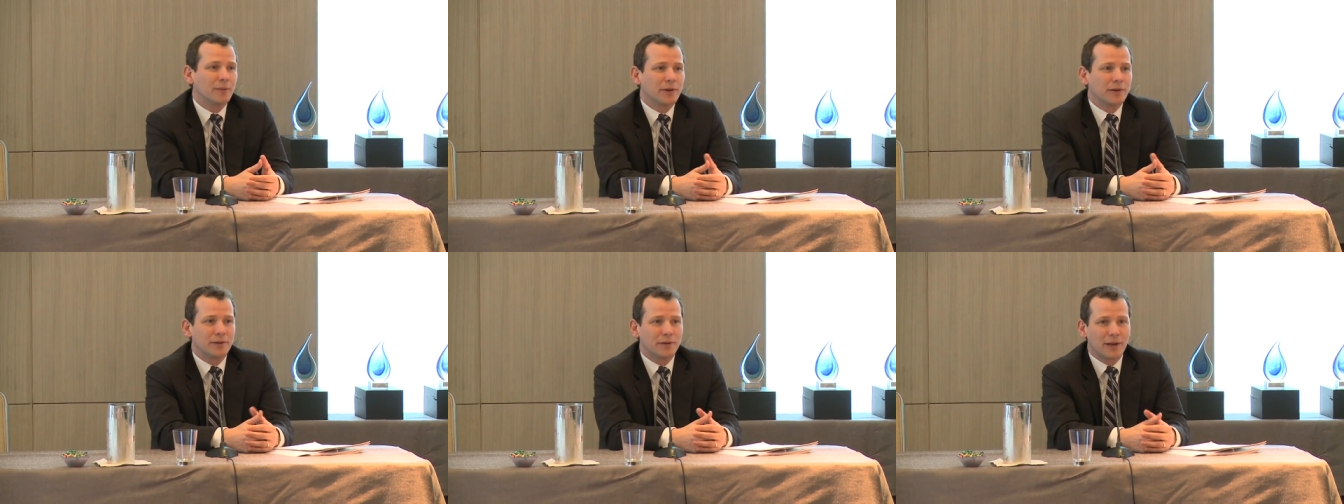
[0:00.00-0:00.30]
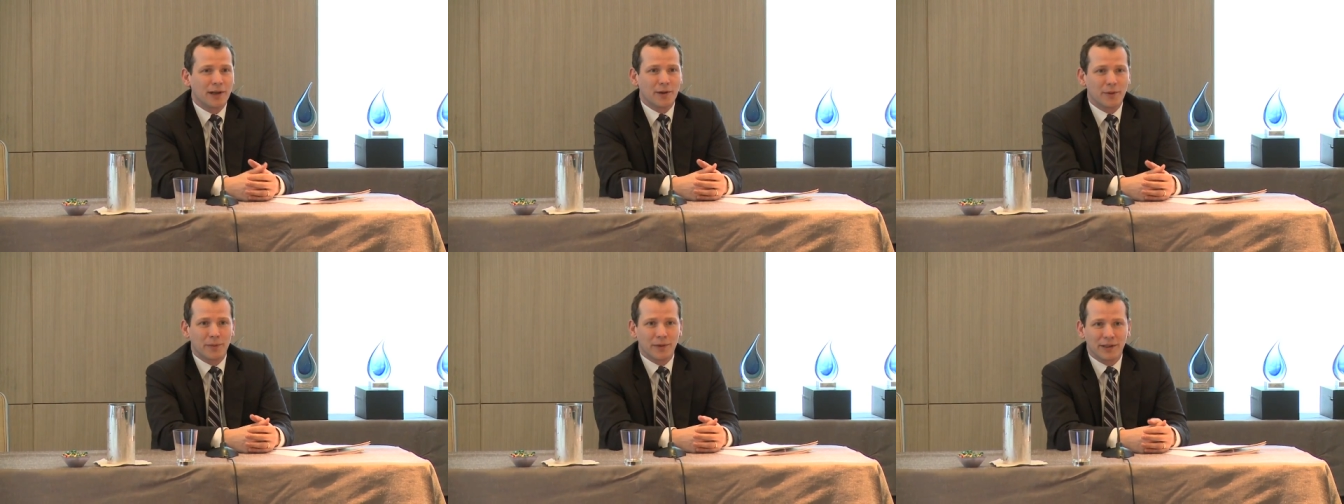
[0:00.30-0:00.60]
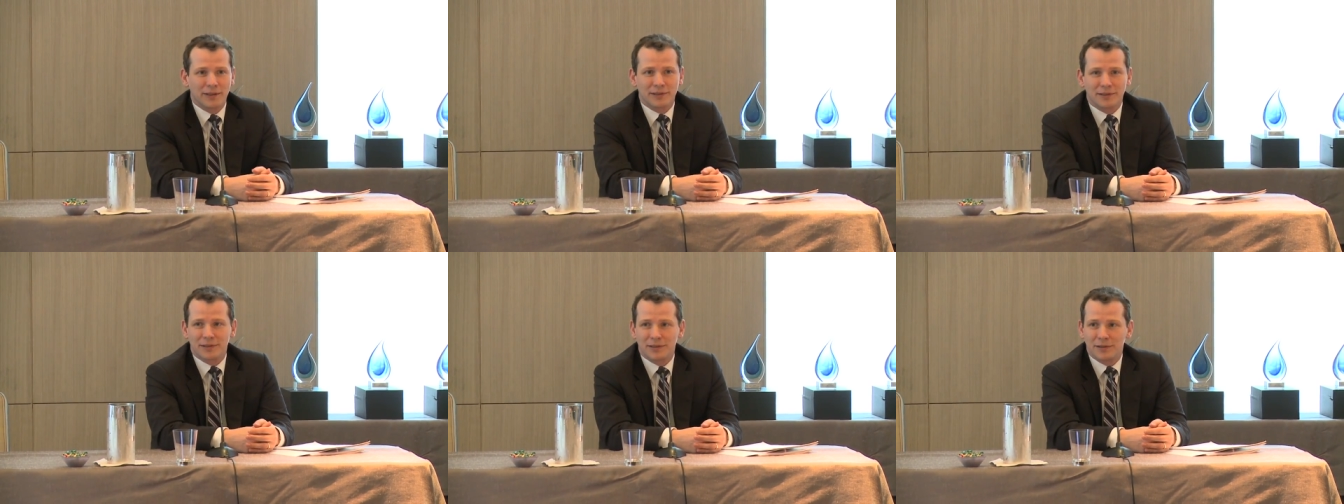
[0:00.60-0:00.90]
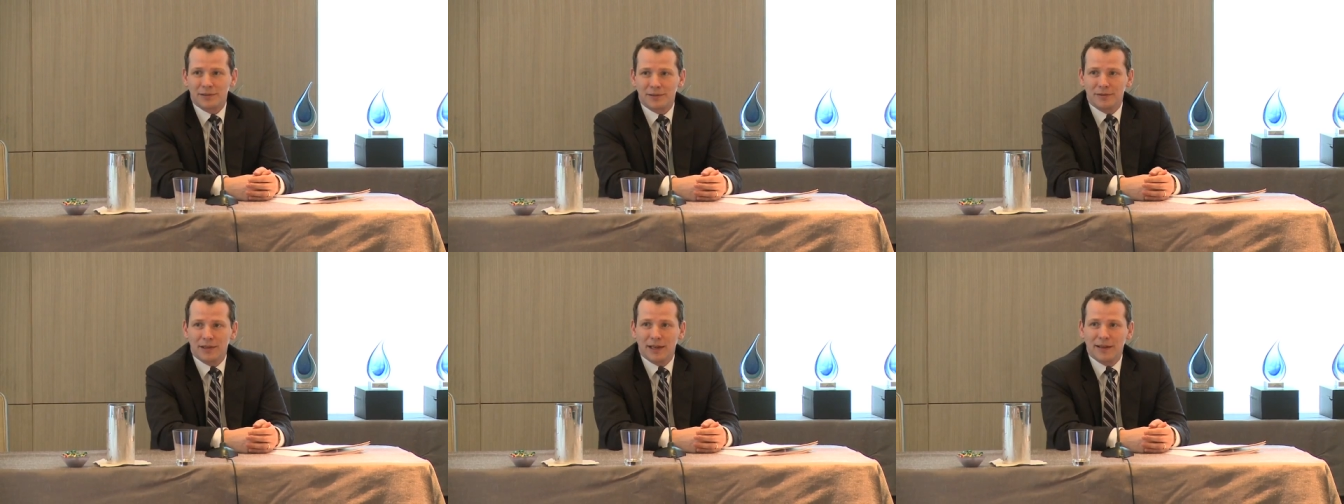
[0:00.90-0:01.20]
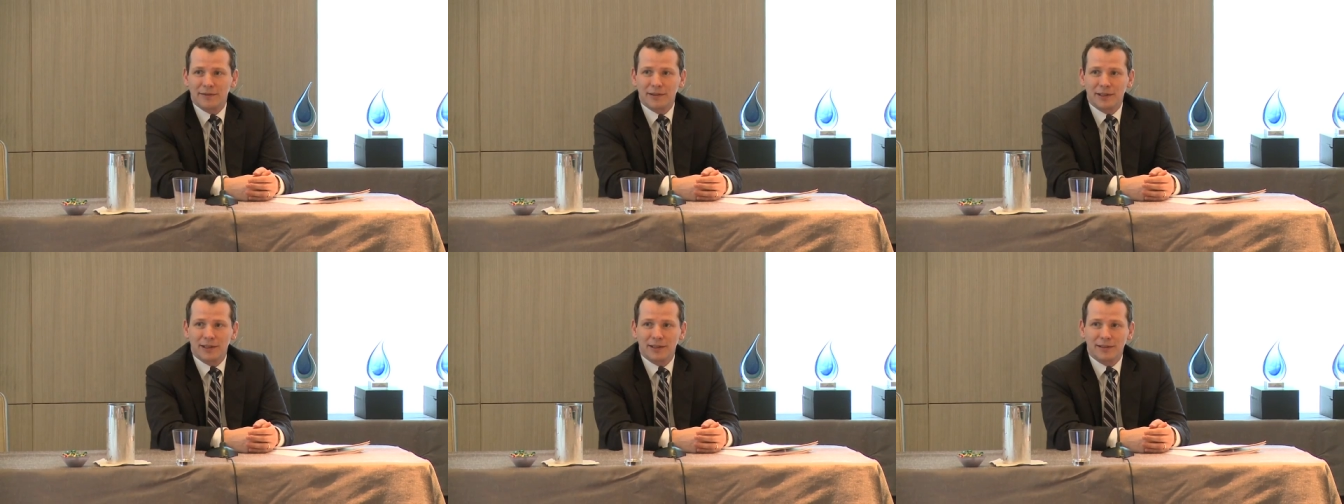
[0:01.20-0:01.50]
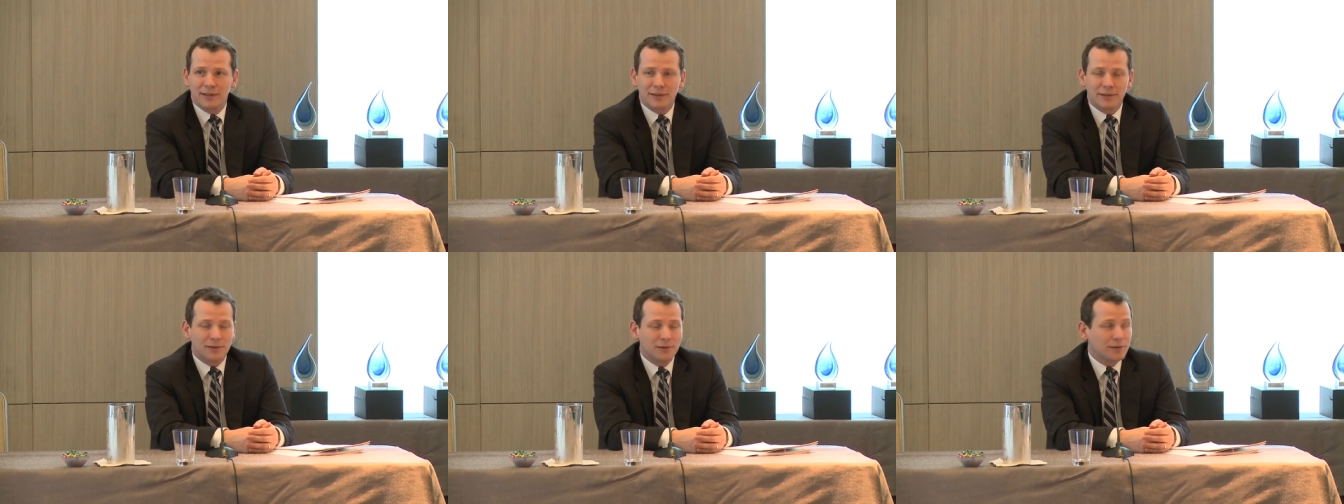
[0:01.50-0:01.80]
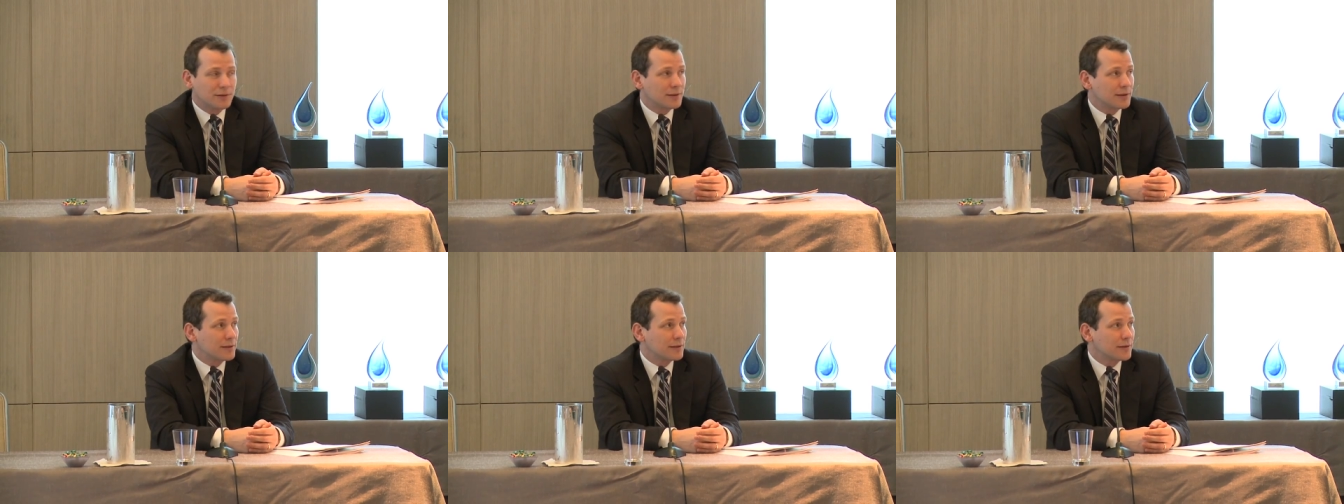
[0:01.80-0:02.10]
about how best to navigate
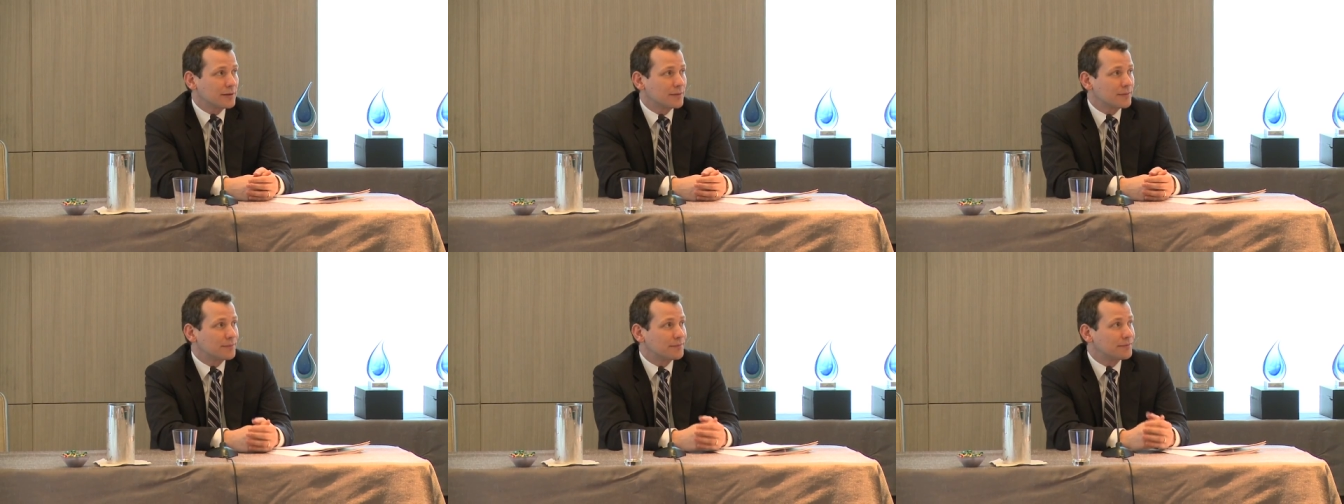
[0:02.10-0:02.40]
this new system.